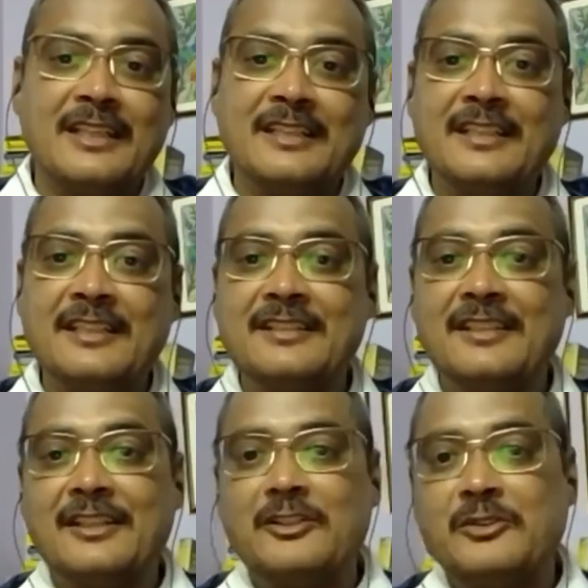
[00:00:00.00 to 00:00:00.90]
Gitesh
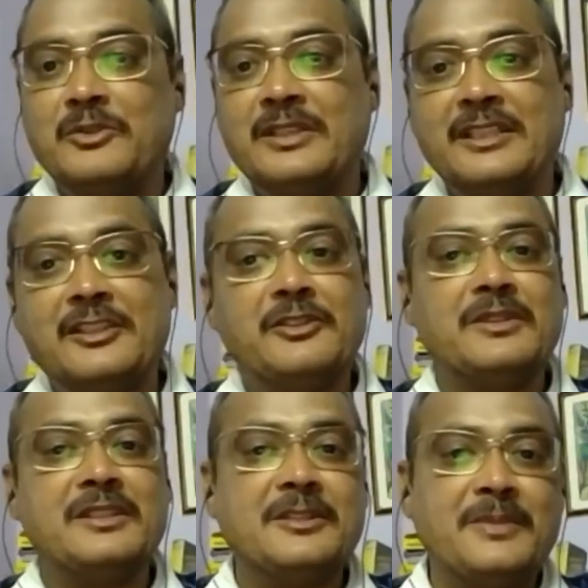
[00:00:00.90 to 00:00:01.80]
to introduce
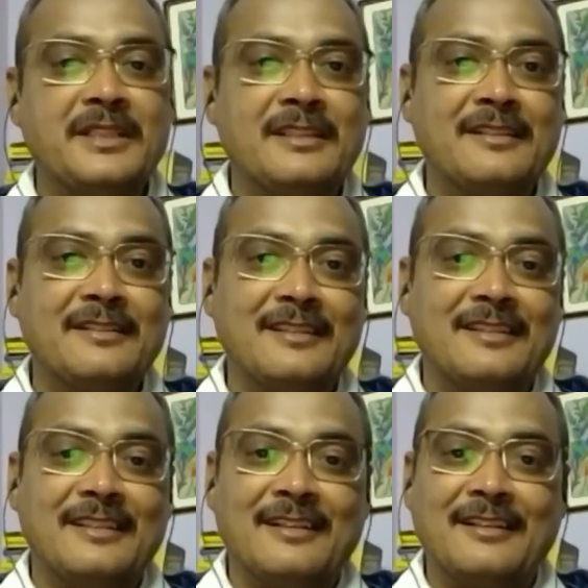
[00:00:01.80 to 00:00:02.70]
the speaker
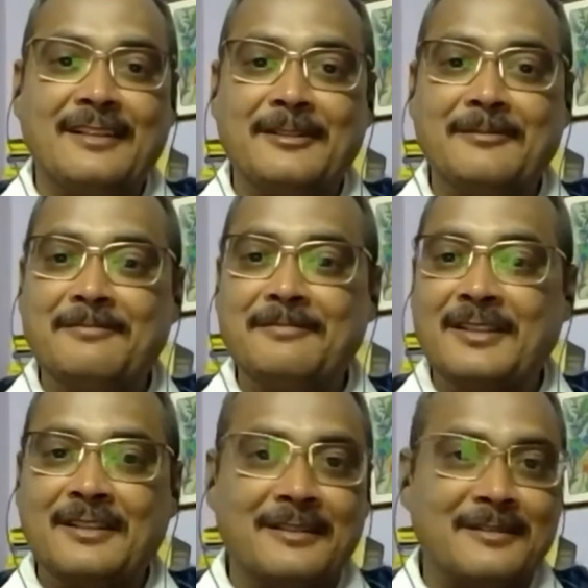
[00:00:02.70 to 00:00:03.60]

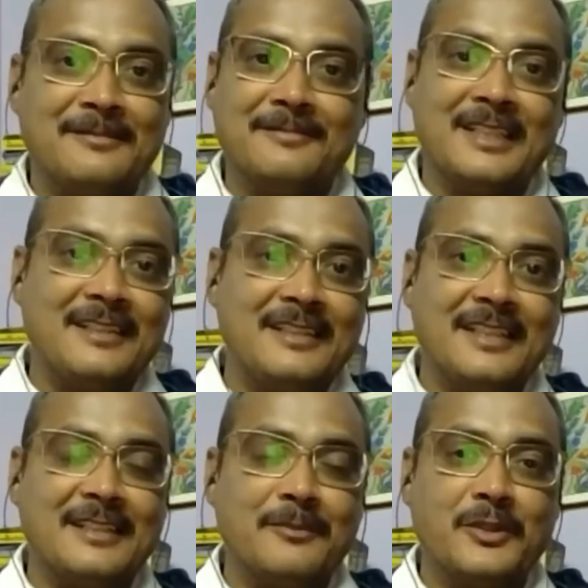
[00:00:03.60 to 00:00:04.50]
and
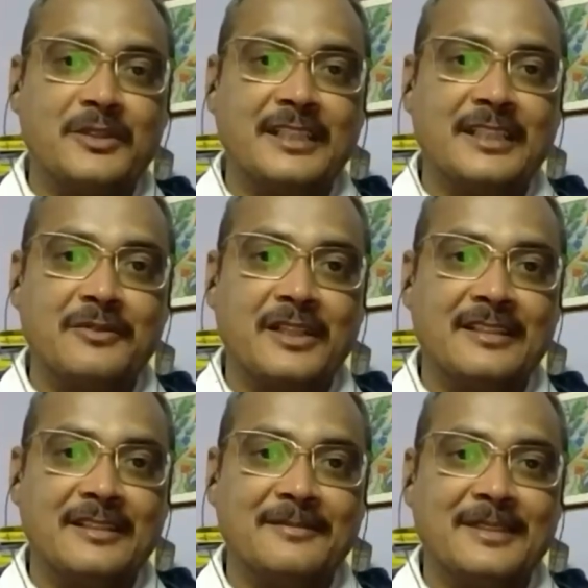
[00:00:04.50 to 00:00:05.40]
take the proceedings
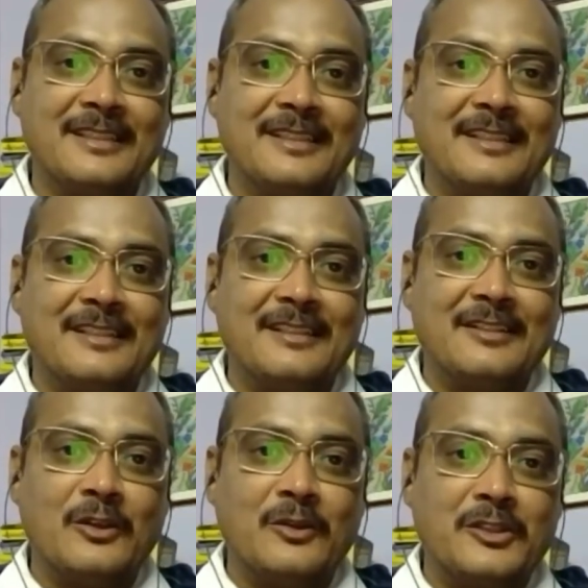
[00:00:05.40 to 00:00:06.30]
further.
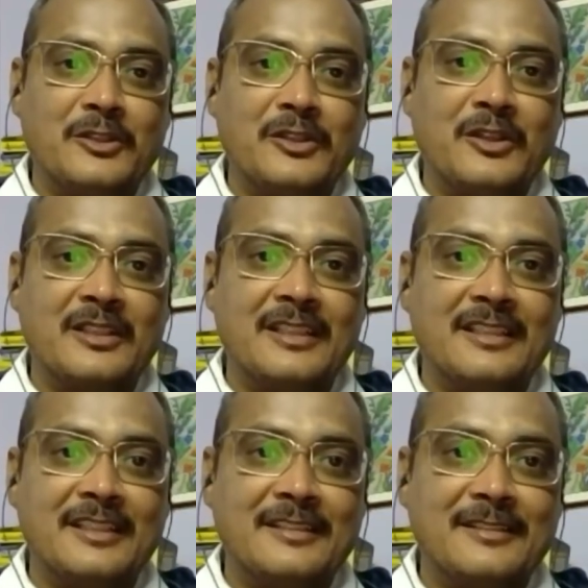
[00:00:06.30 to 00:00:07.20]
Over to you, Dr.
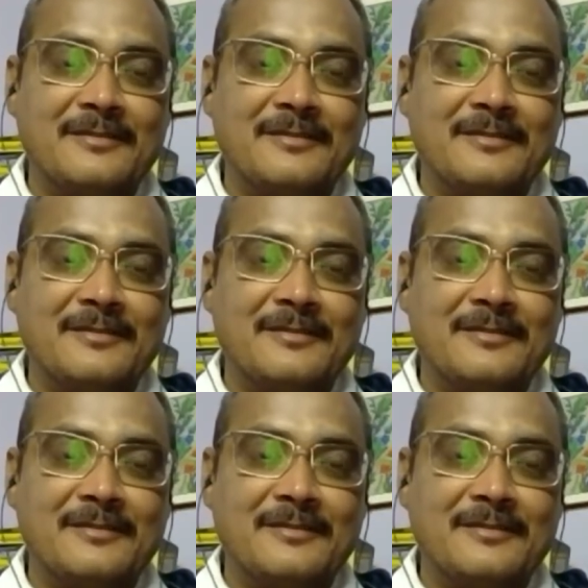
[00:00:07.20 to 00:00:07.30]
Gitesh.